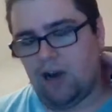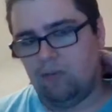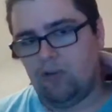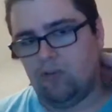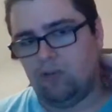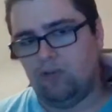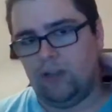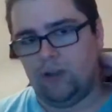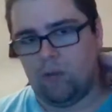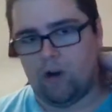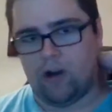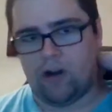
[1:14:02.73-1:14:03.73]
how you would do in
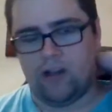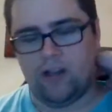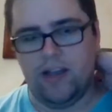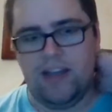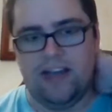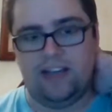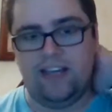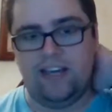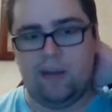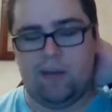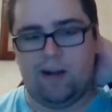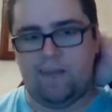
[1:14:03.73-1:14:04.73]
the work. Uh,
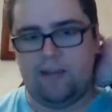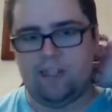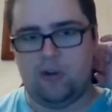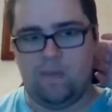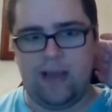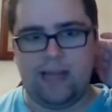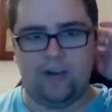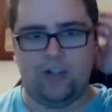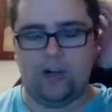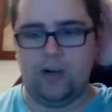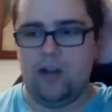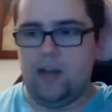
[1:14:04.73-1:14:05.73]
think about them as your
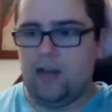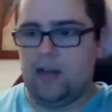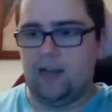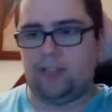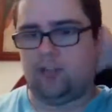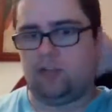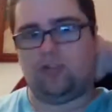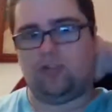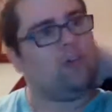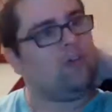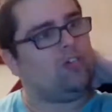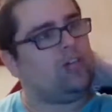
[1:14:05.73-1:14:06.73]
manager. Uh, so,
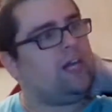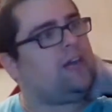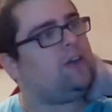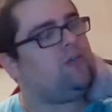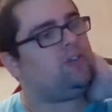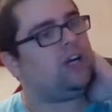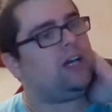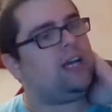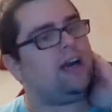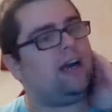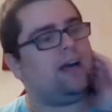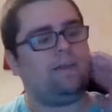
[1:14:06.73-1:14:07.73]
so usually,
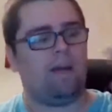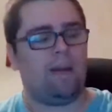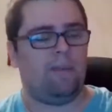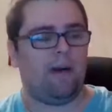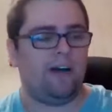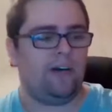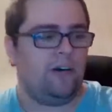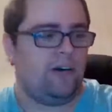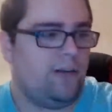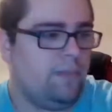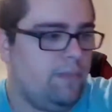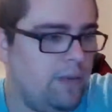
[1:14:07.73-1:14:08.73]
usually uh, my
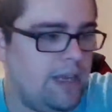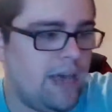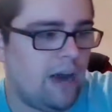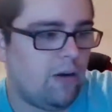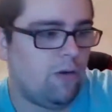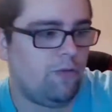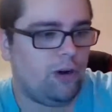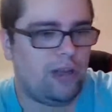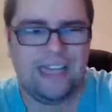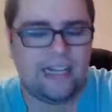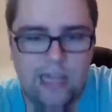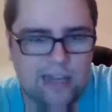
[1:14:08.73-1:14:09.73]
partner Janko um, for,
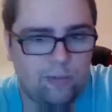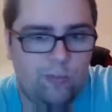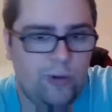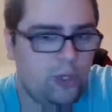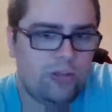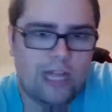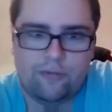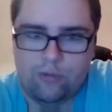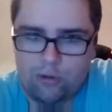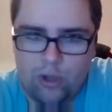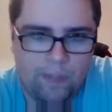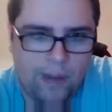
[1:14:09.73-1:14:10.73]
th- th- we do that
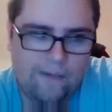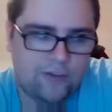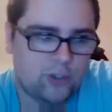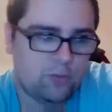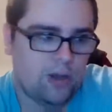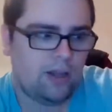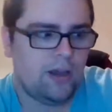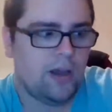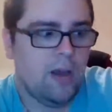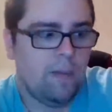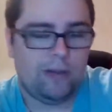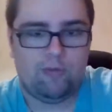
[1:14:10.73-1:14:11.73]
for top half as well.
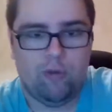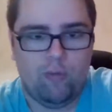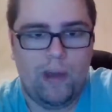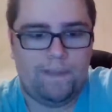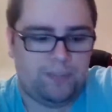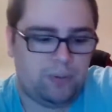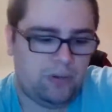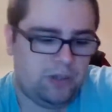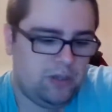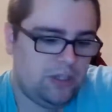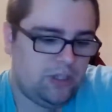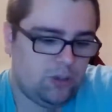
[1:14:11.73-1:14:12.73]
But for whip,
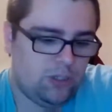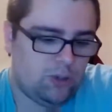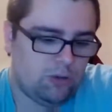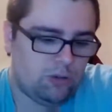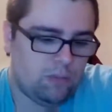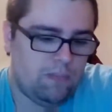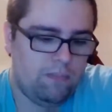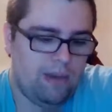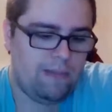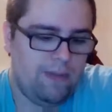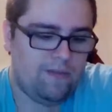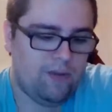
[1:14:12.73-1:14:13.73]
it's, it's also
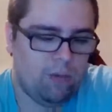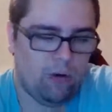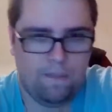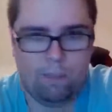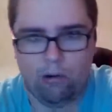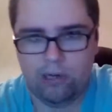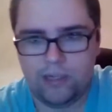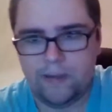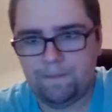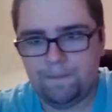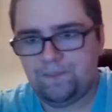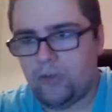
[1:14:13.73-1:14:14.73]
maybe even more
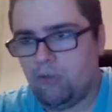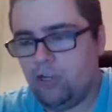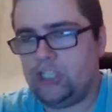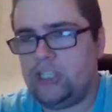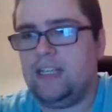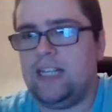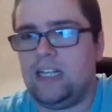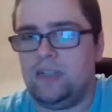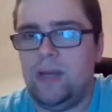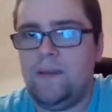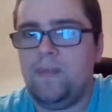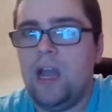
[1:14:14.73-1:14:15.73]
important which is he
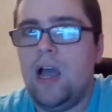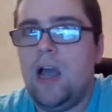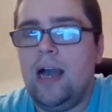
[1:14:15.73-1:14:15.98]
tells me,